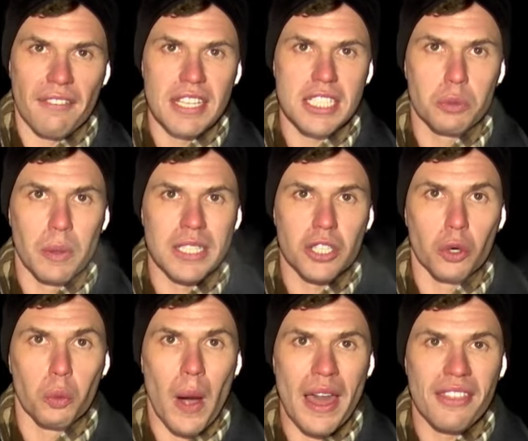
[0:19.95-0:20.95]
of this
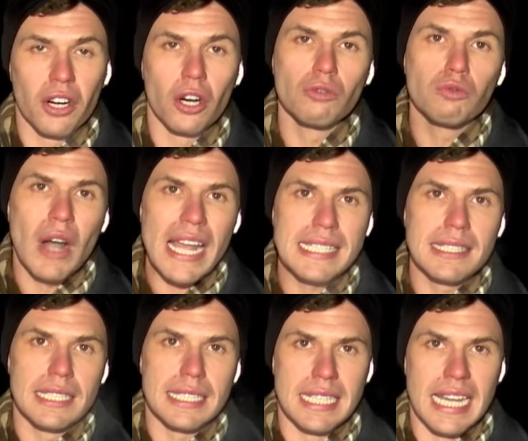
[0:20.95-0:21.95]
winter weather,
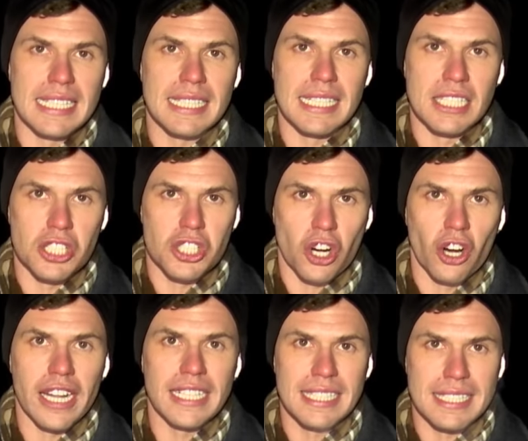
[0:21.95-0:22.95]
restlessness is
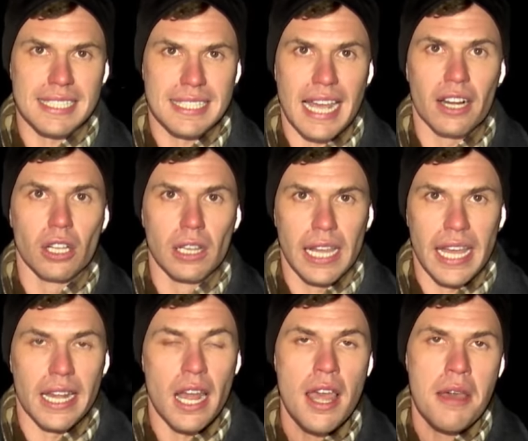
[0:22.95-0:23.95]
starting to settle
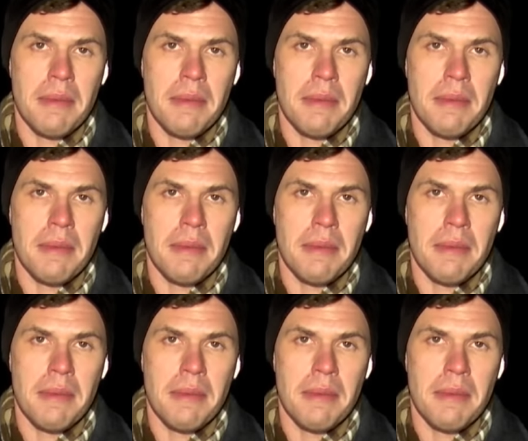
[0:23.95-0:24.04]
in.